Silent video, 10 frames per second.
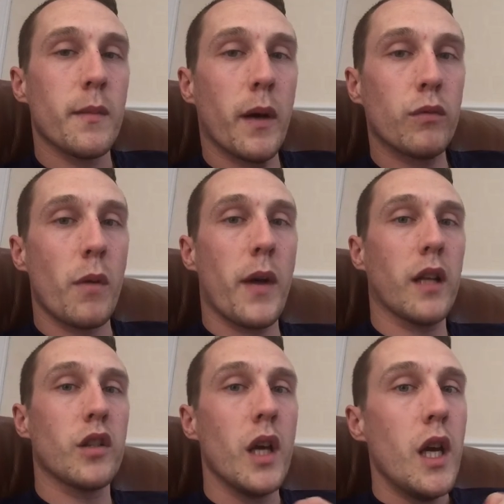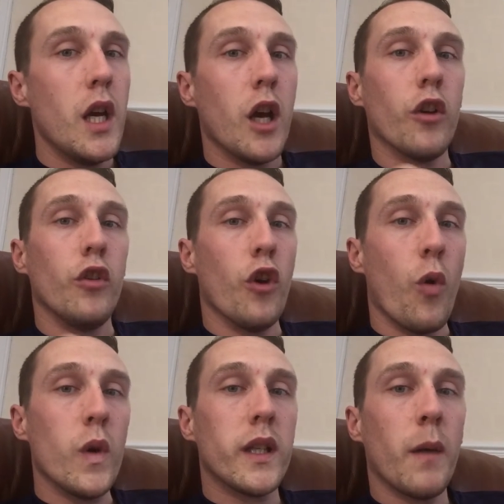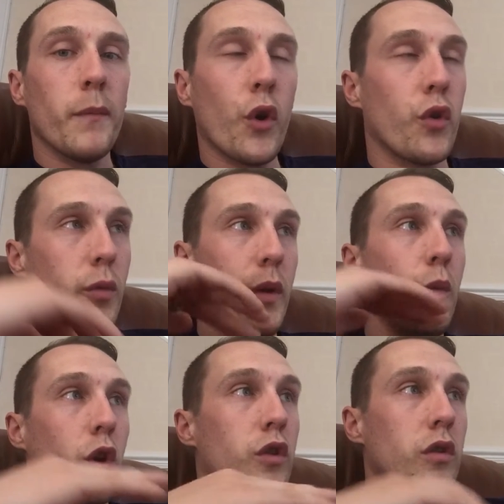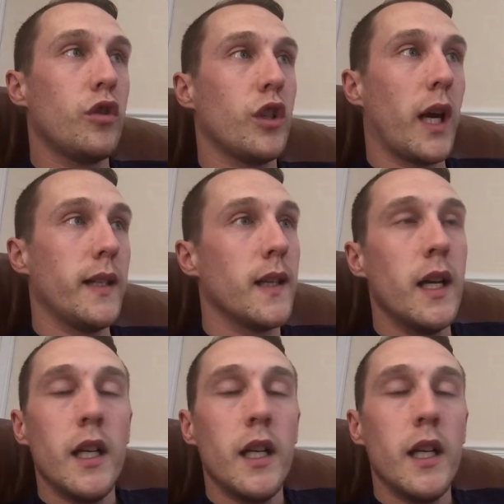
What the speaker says: about the match, and knowing that I'm not going to be watching shite.